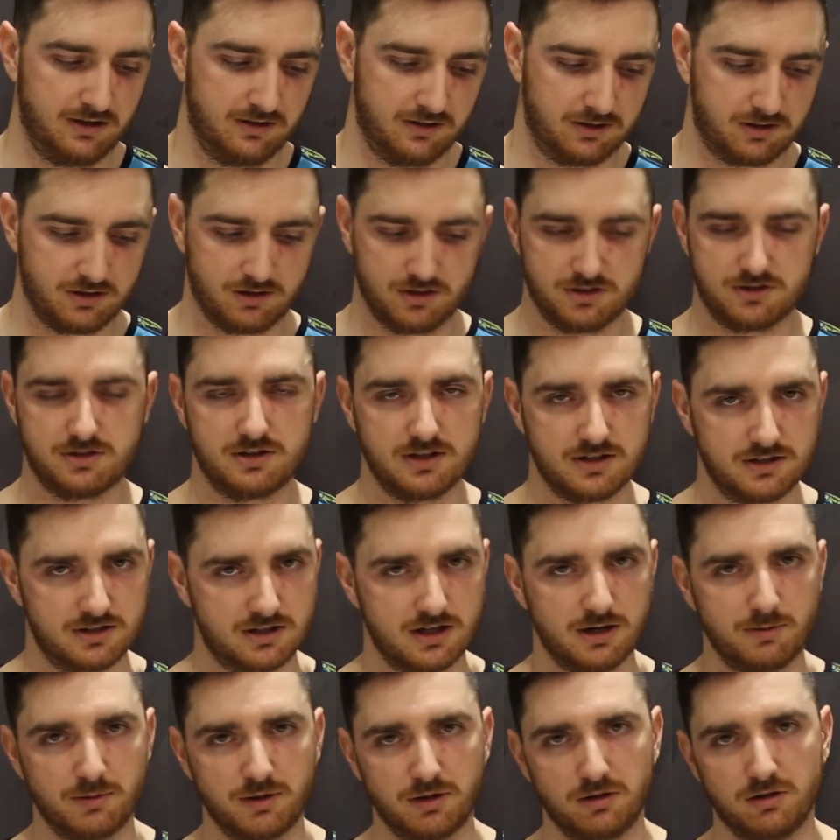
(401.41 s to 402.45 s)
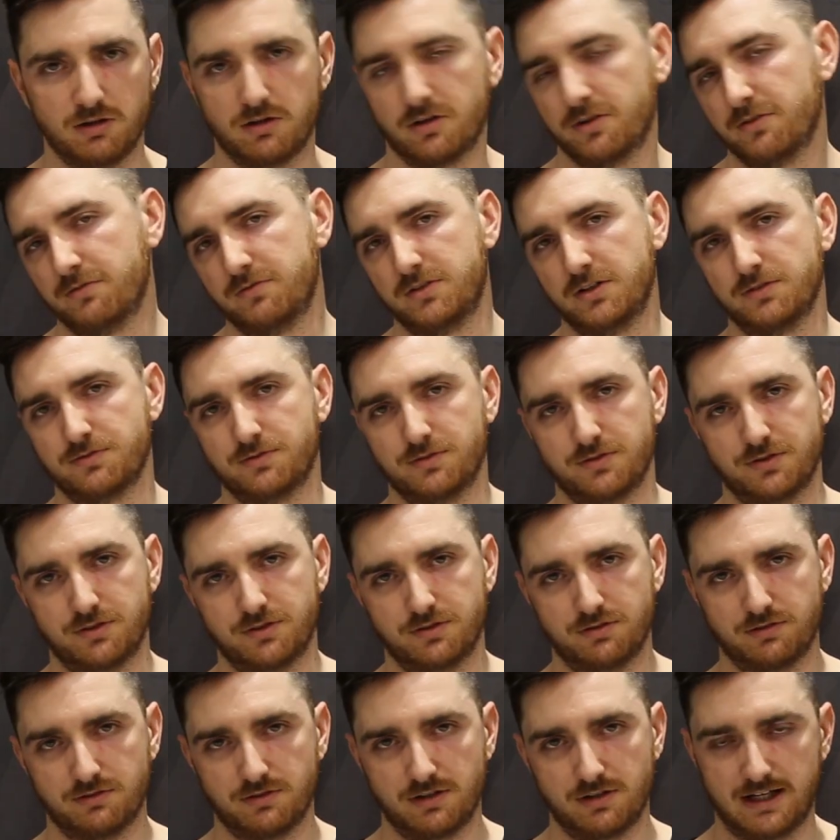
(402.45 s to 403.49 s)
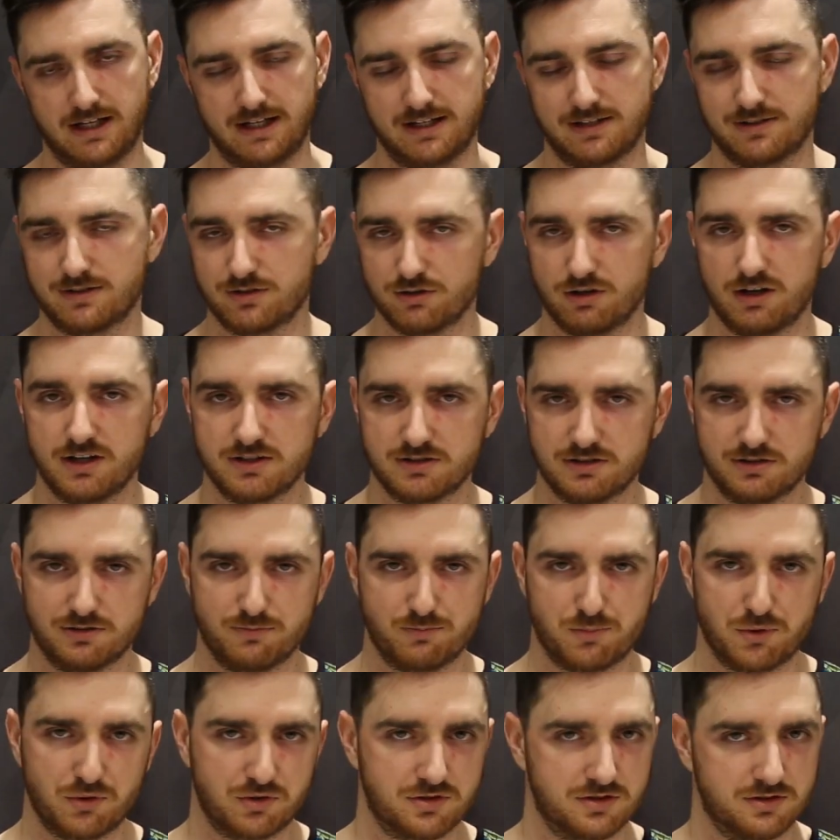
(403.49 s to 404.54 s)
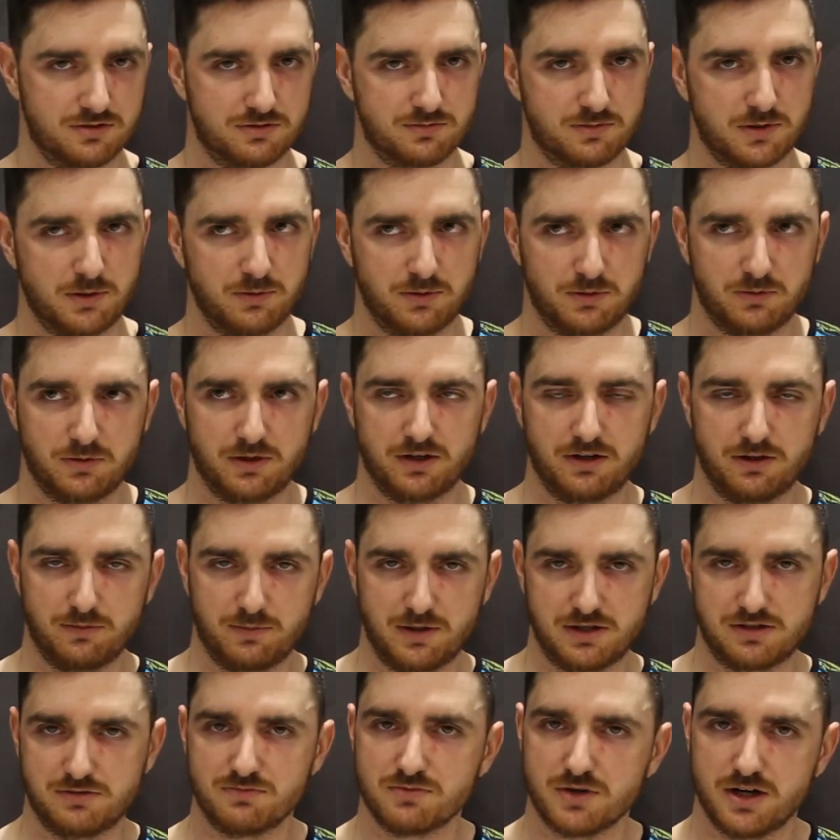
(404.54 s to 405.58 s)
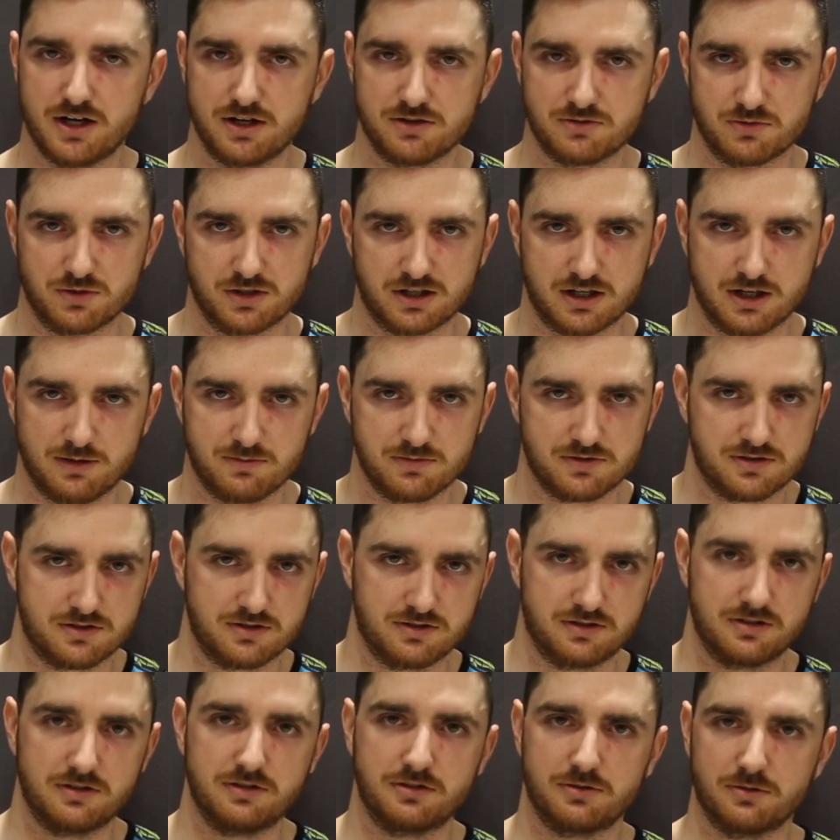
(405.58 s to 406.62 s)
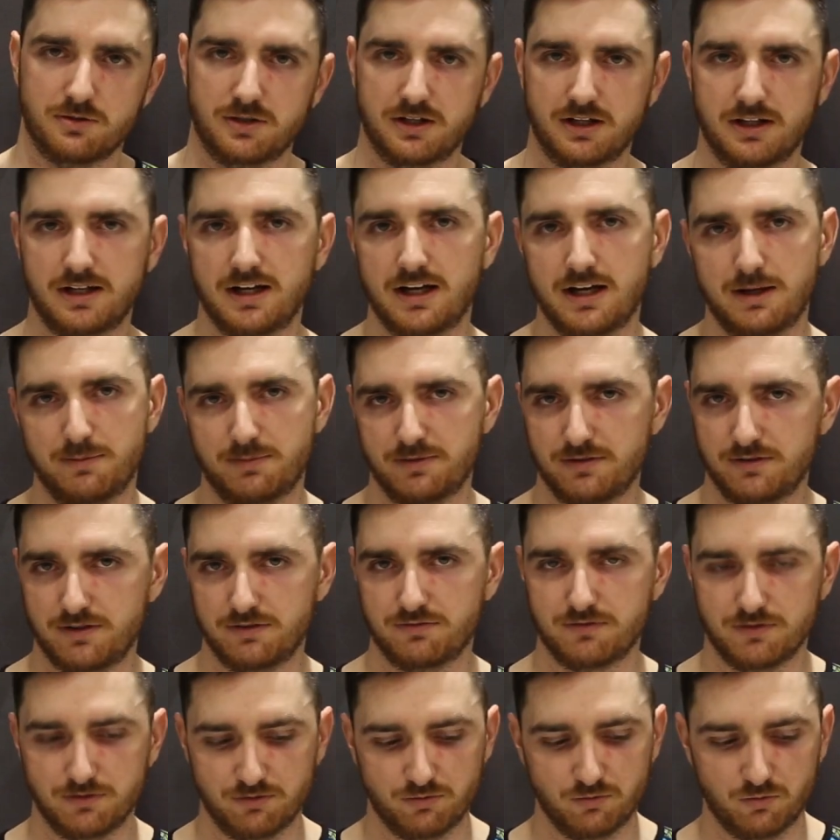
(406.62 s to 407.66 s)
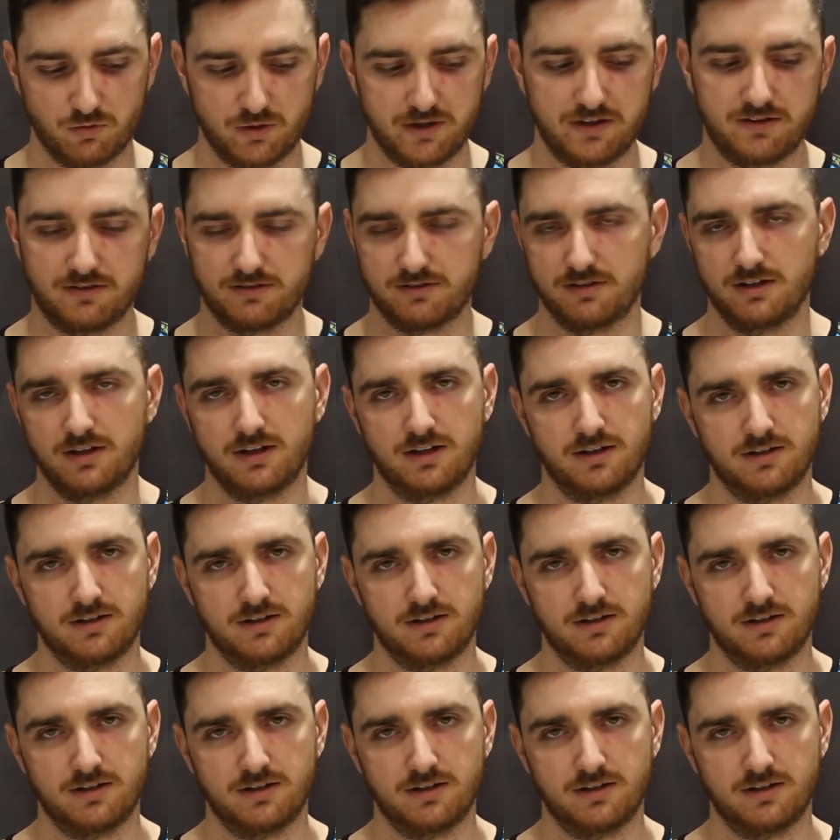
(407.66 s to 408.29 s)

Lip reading: The Ghost does come in a lot of different sizes. Brooks is probably one of the best brands when it comes to doing a heap of different widths.